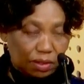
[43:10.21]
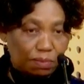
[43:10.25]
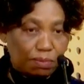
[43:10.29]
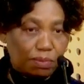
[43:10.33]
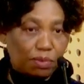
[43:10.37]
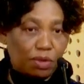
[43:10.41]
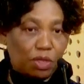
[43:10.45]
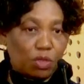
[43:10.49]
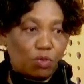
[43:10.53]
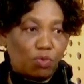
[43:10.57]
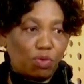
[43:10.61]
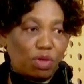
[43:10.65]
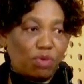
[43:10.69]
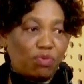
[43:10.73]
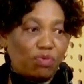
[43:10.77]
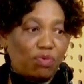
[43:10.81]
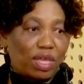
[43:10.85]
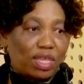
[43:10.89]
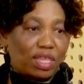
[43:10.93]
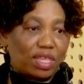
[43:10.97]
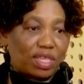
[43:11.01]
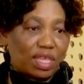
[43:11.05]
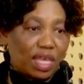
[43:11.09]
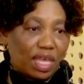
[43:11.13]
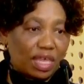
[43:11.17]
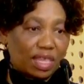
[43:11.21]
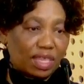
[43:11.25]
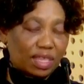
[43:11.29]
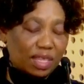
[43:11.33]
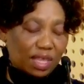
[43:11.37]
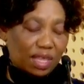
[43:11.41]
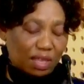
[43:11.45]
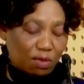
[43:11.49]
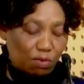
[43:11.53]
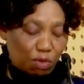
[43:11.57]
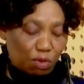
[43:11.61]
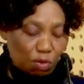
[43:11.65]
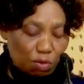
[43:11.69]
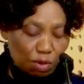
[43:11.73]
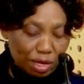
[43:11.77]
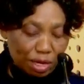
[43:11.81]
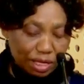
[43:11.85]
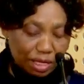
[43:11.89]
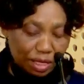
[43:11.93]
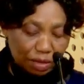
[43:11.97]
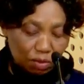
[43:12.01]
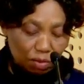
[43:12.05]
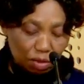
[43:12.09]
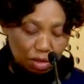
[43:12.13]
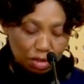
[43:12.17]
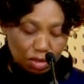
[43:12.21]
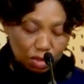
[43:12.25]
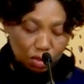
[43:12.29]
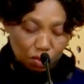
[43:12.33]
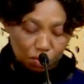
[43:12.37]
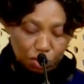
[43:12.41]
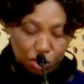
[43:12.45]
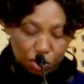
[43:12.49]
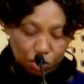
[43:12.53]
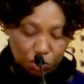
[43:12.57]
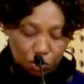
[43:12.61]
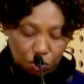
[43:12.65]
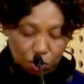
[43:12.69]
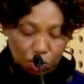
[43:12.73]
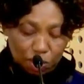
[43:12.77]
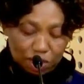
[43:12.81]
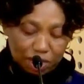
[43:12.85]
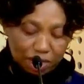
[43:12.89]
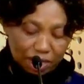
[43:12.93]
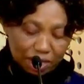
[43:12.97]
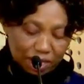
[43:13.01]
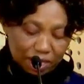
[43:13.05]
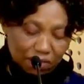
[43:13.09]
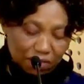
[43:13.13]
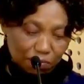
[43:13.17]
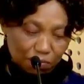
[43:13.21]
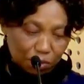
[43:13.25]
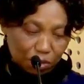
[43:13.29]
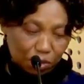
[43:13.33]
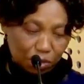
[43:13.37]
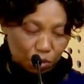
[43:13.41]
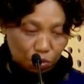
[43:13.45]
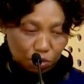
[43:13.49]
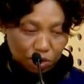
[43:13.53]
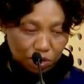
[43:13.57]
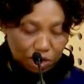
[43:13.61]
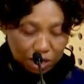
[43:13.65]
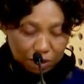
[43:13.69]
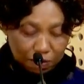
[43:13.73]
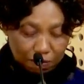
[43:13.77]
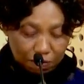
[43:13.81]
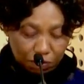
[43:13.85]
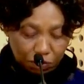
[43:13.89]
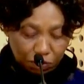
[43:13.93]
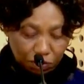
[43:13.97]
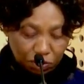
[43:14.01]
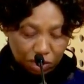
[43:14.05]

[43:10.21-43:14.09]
because we have assessed and we're working also with schools that have been using